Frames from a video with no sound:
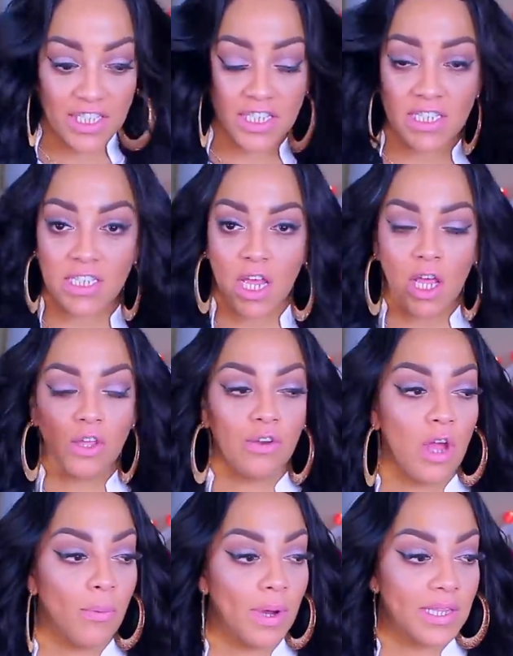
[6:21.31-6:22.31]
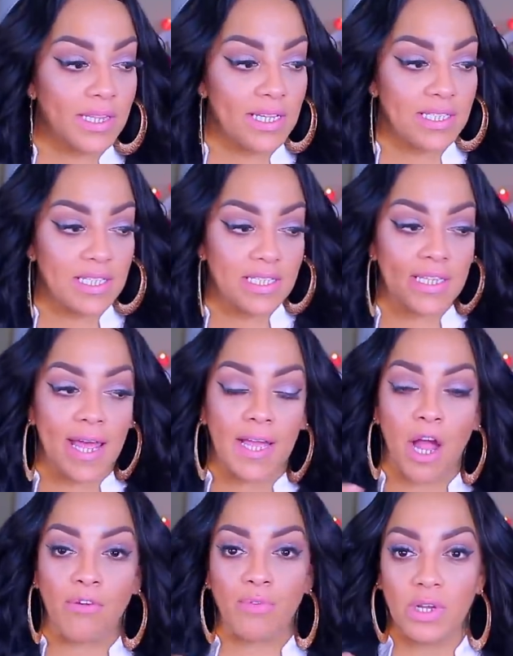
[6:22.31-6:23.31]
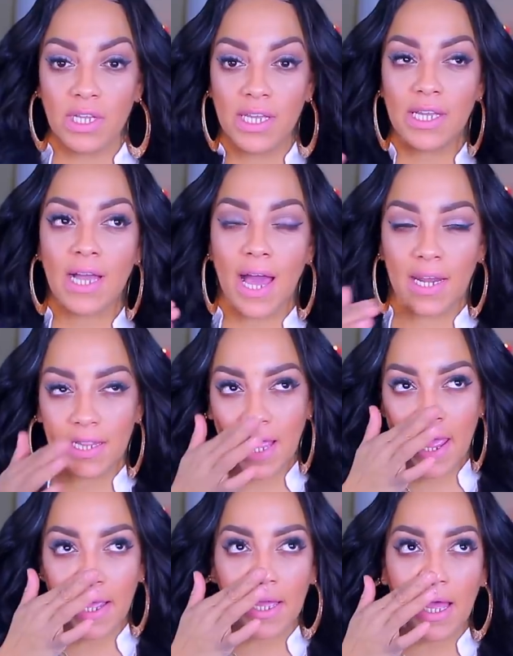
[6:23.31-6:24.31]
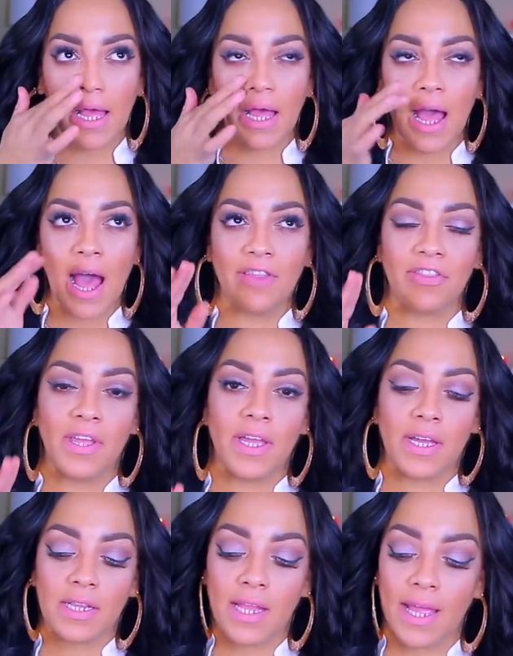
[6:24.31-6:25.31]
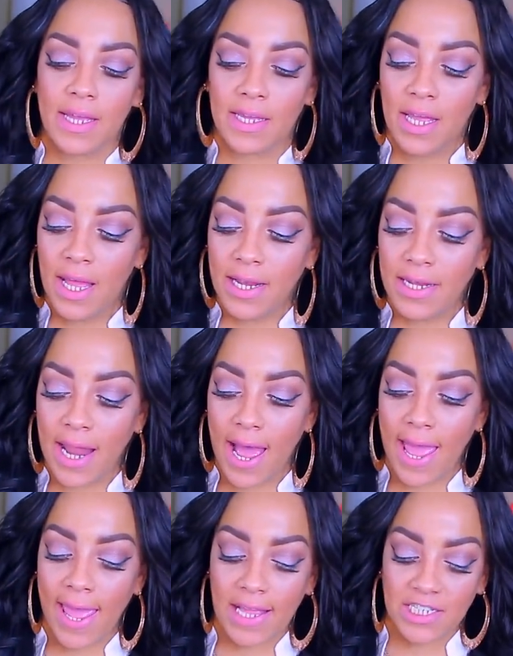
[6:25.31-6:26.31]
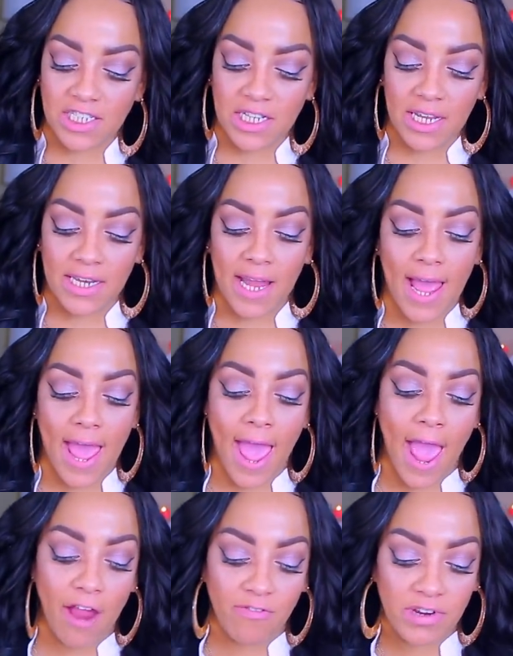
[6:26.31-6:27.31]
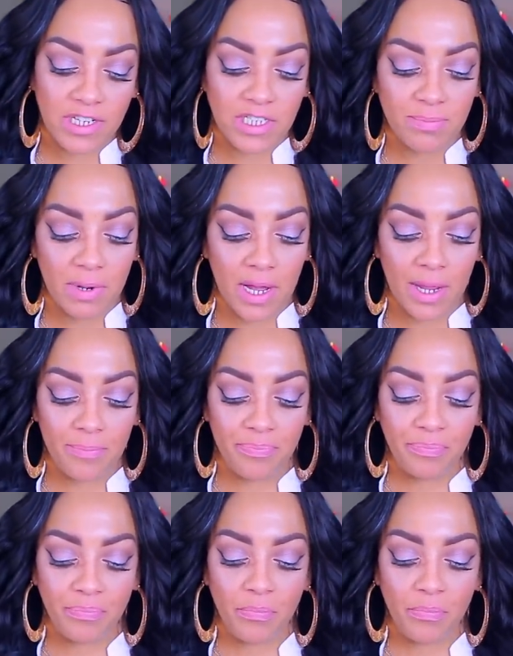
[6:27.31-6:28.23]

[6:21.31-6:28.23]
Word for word: She's, you know what, this is like a really kind of like, I think like not edgy and not average, but